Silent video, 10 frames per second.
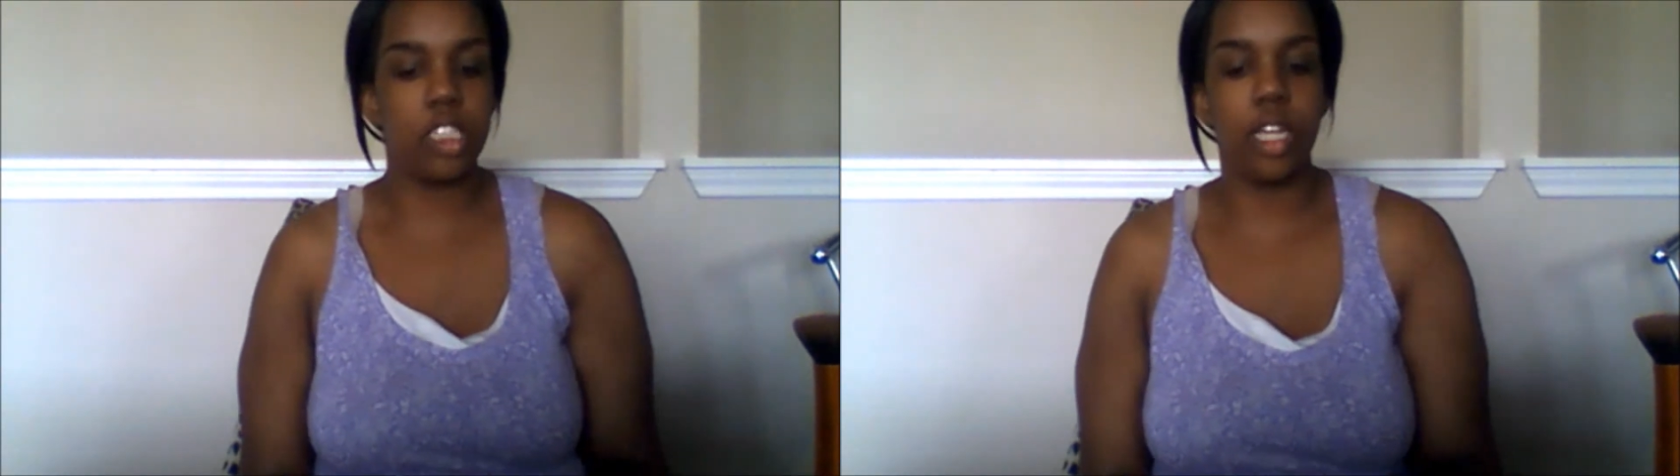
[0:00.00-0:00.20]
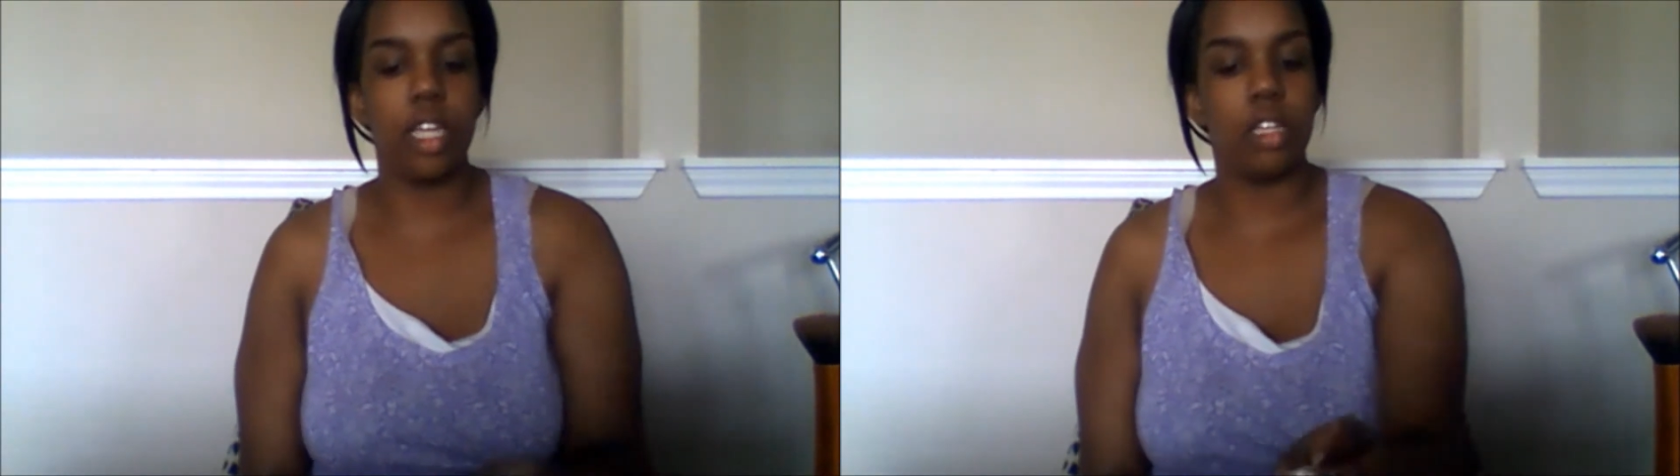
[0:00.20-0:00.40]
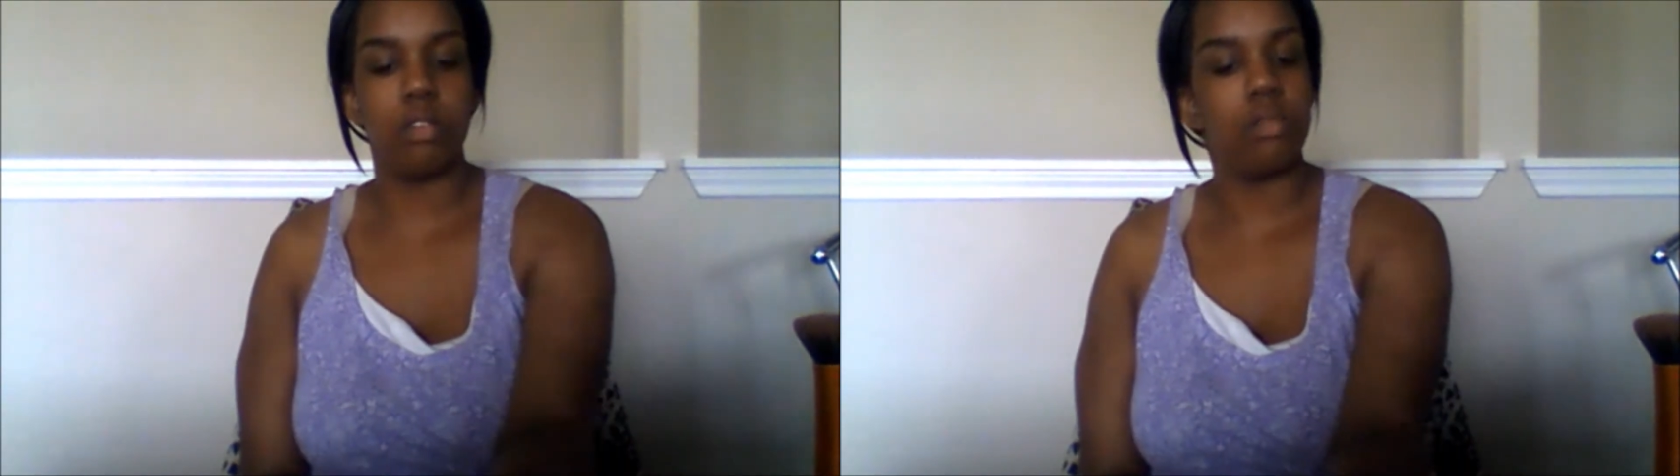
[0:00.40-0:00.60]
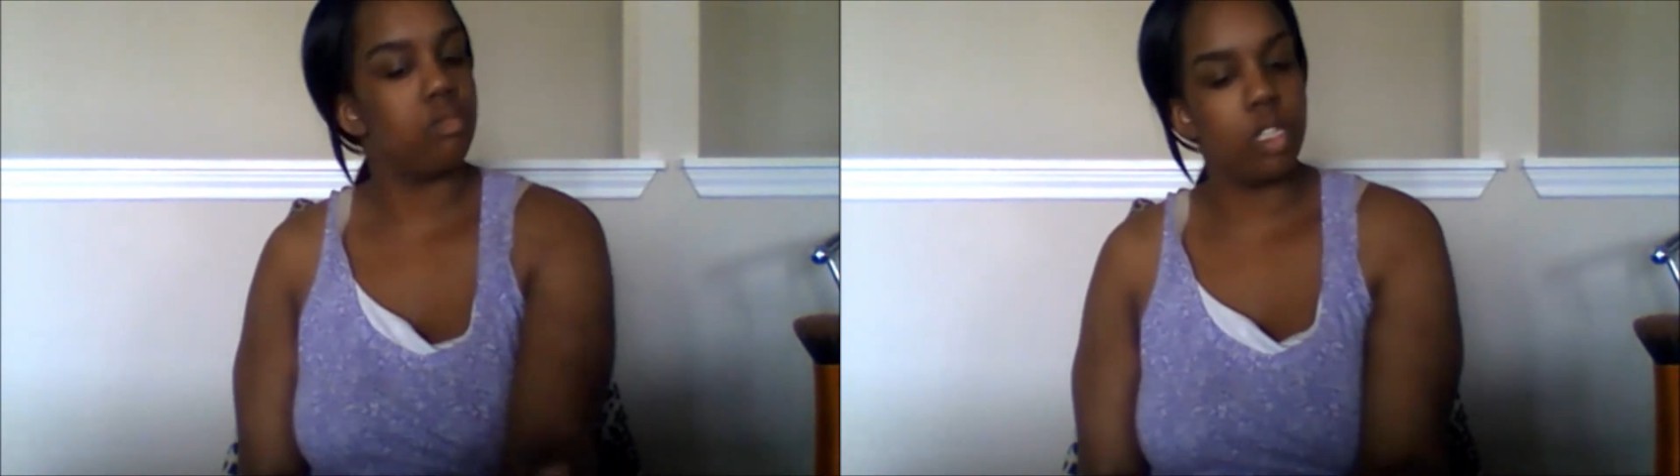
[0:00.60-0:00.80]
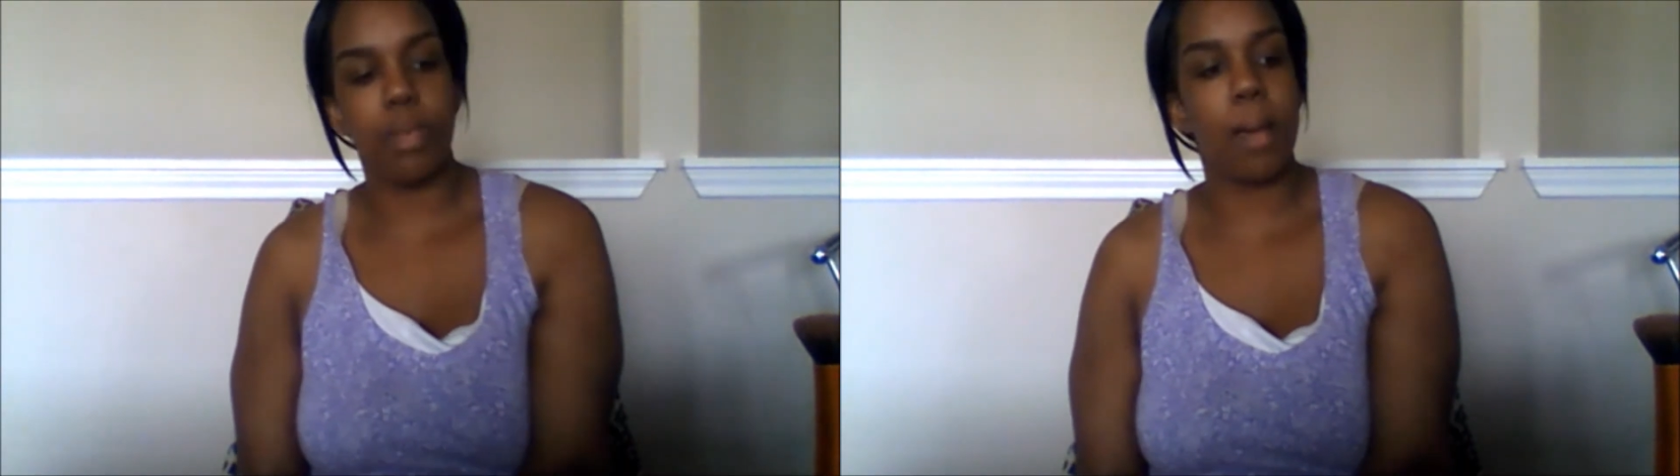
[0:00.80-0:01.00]
She
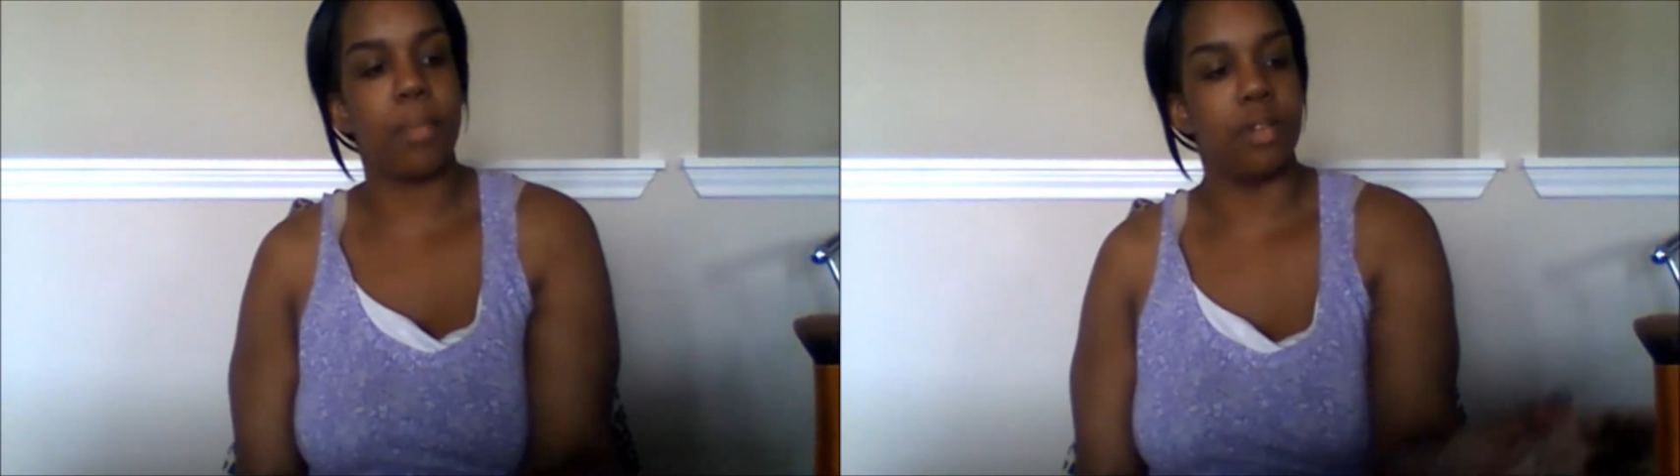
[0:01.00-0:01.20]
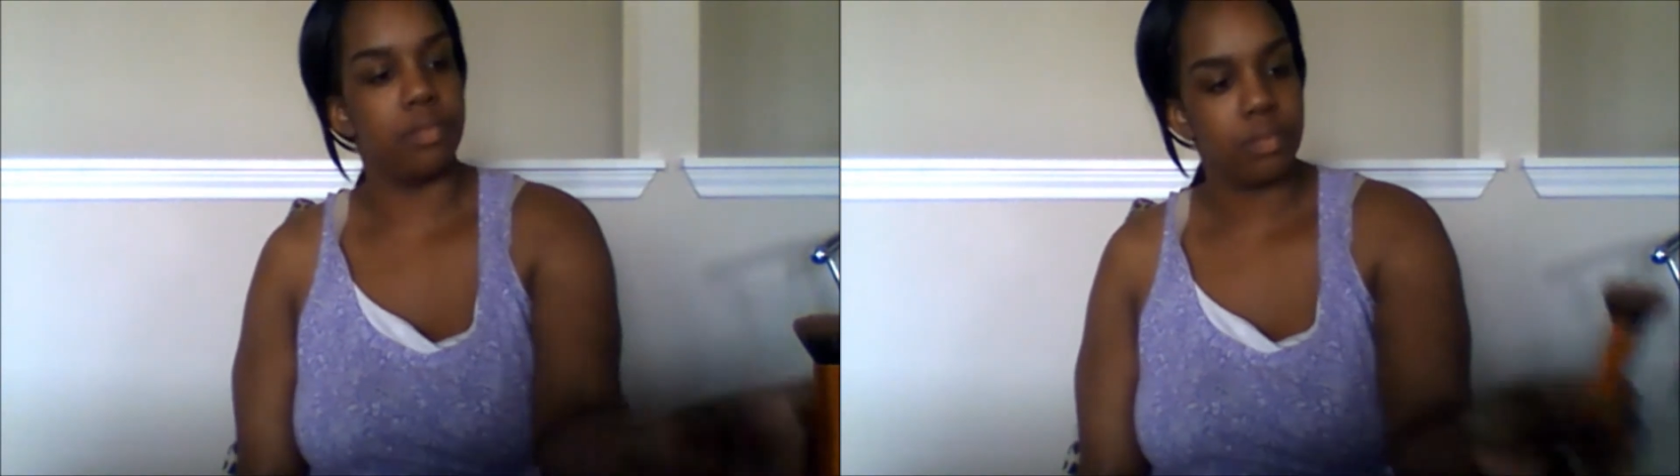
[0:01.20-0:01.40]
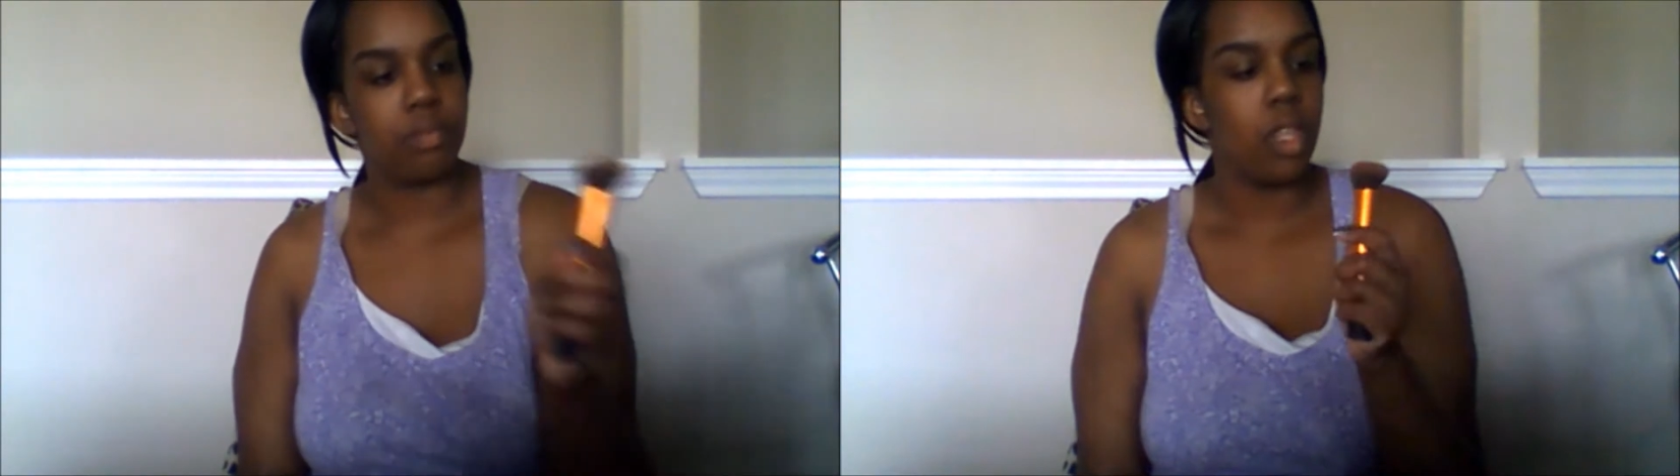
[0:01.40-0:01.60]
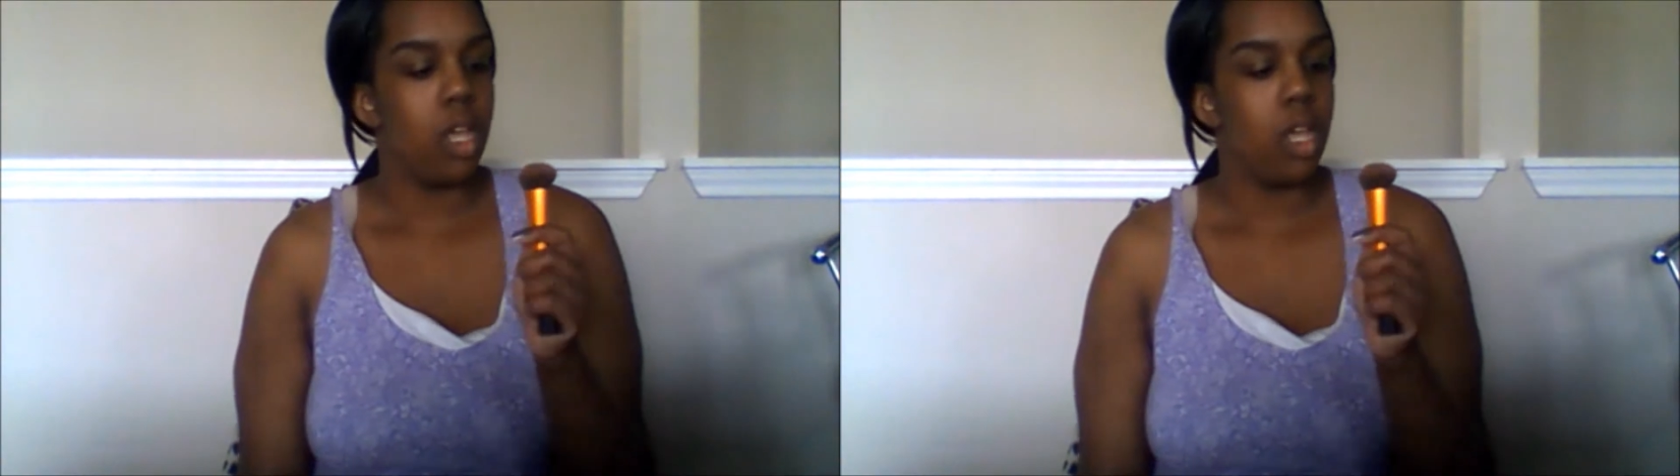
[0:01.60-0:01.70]
popping.